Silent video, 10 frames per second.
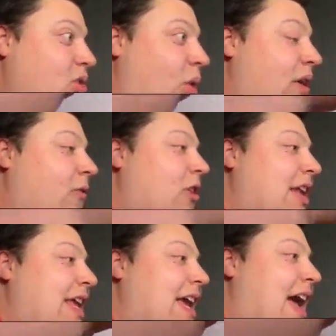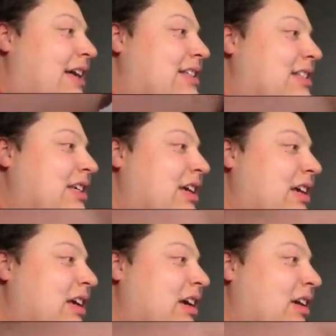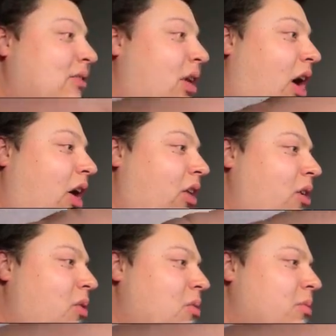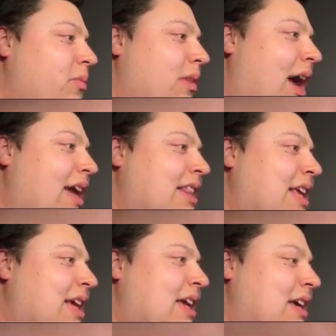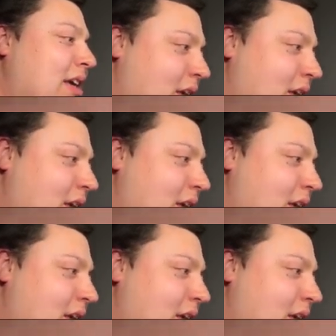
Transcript: Noivern EX hollow, I think